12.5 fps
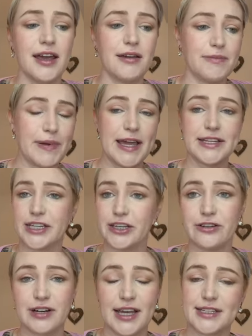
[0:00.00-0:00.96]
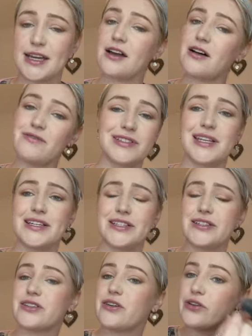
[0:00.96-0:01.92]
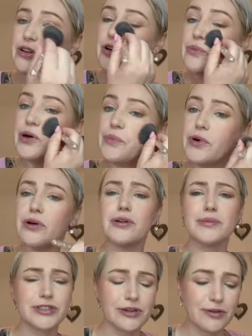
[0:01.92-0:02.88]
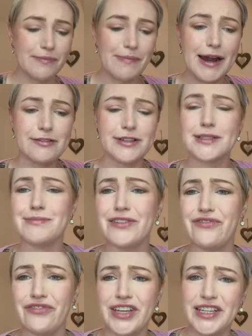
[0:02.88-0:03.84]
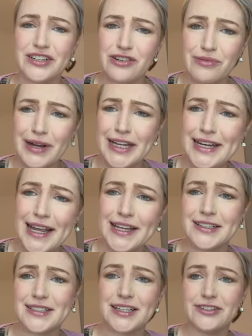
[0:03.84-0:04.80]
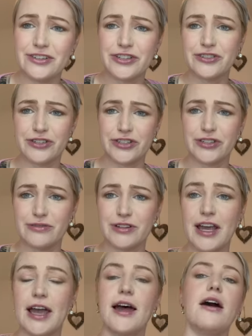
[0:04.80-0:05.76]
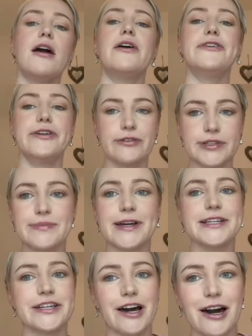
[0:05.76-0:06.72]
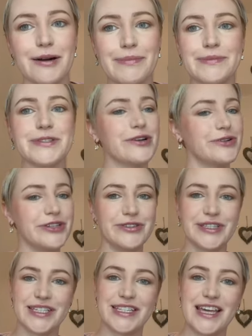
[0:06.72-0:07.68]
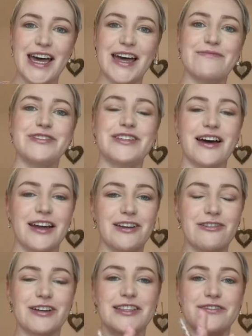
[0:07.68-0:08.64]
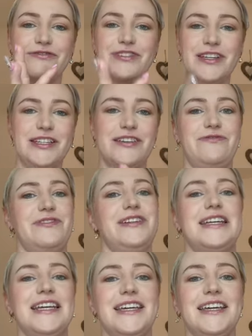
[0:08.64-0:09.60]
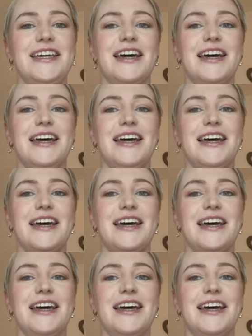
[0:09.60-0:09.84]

A pedicure, like, that conversation is going to come up. Oh, I'm so embarrassed, my feet or my nails, and you're touching them. No, it's my job, I'm so used to them, I look at the feet differently.